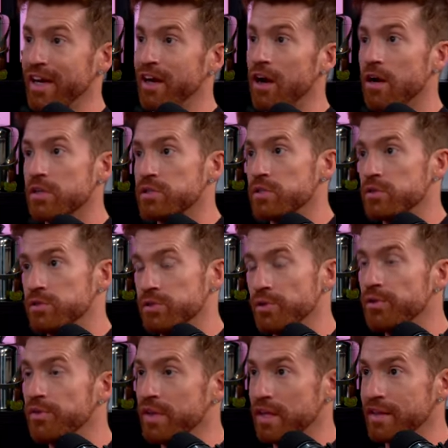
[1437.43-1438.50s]
I also
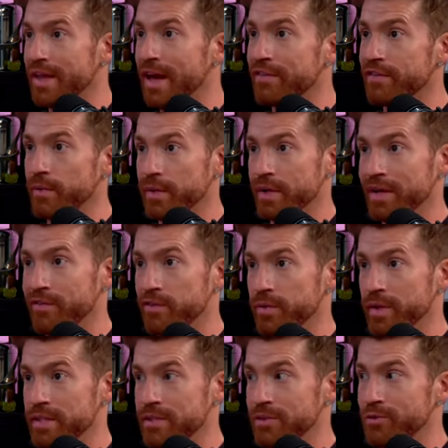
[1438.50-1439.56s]
do think that for whatever
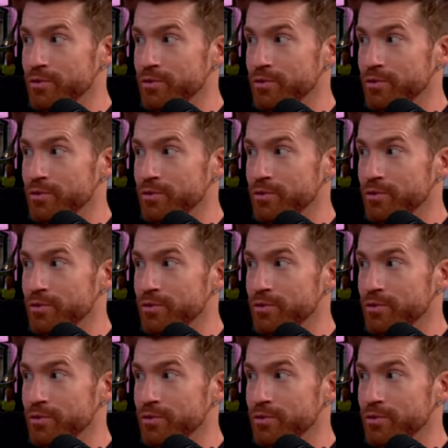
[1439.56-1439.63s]
reason,